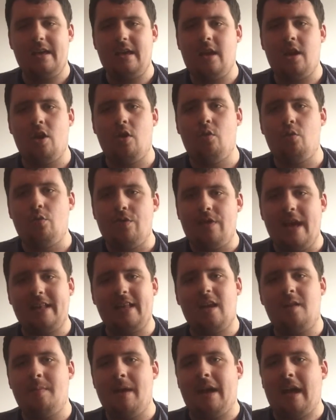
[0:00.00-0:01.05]
You know, they
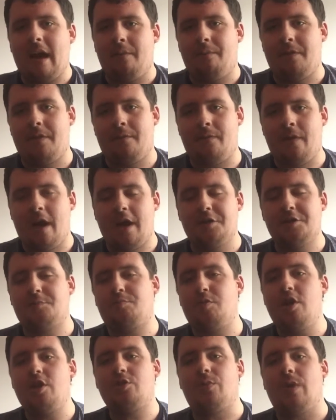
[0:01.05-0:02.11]
didn't make that for the fans.
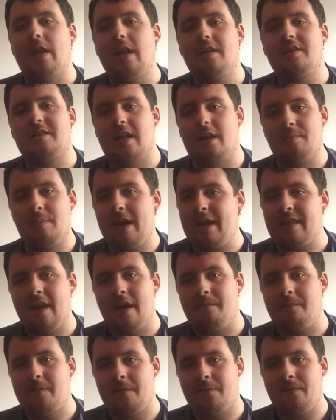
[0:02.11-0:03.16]
Bruce Willis didn't make
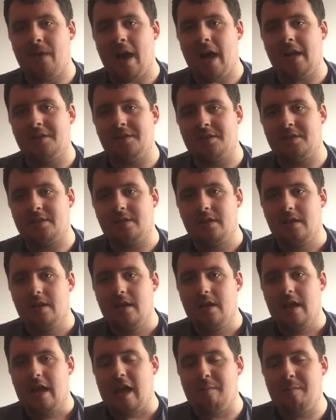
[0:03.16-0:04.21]
that for the fans.
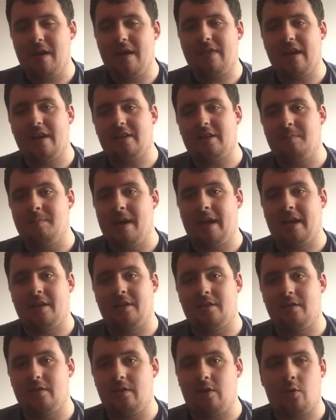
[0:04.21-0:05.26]
He made that to make a
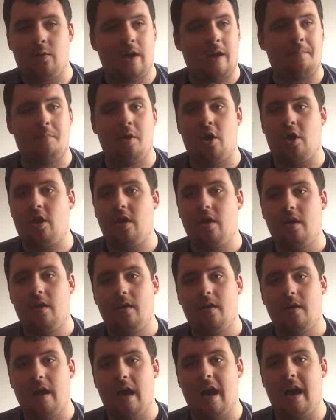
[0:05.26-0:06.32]
quick buck.
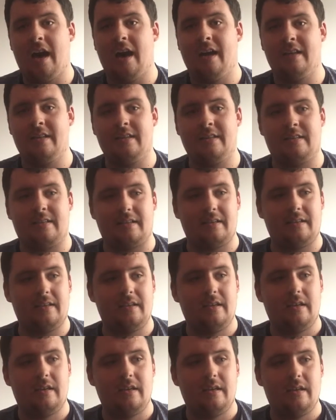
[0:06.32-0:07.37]
And
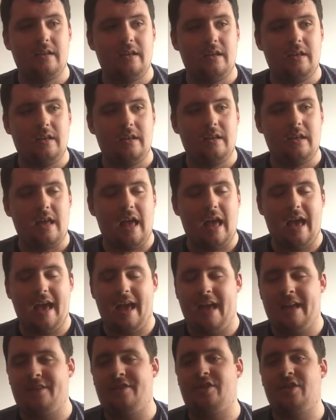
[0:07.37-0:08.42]

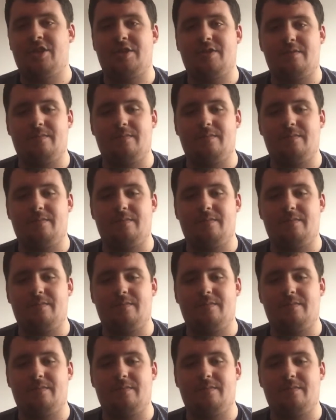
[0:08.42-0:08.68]
it